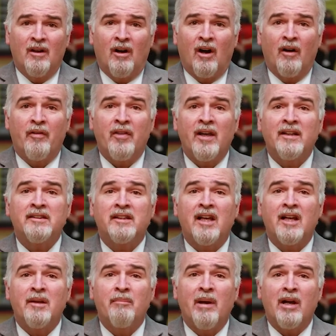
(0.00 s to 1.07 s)
Are things
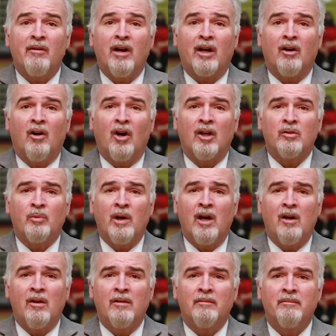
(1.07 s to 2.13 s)
getting better at
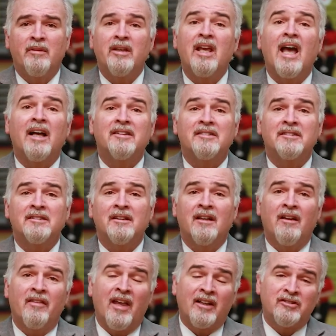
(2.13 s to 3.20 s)
Caldwell? Yes,
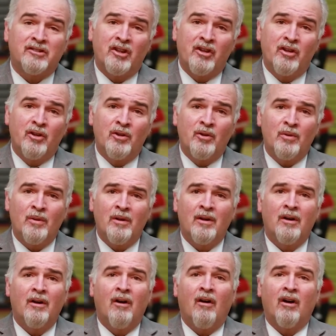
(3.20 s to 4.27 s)
thanks to you,
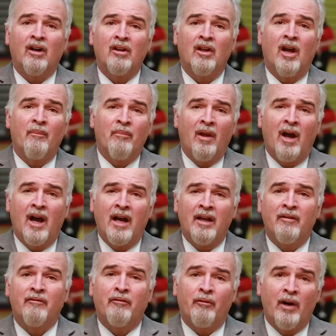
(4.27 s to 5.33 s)
our alumni
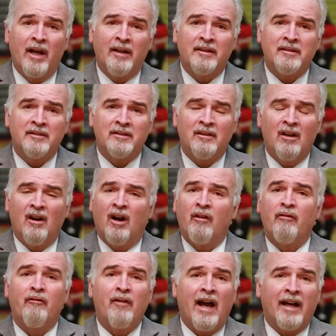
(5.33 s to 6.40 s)
and friends, our
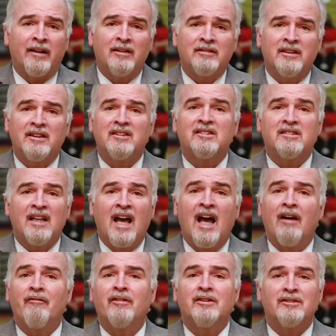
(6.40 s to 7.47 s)
faculty,
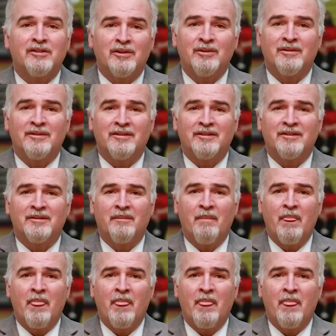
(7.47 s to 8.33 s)
staff, and students.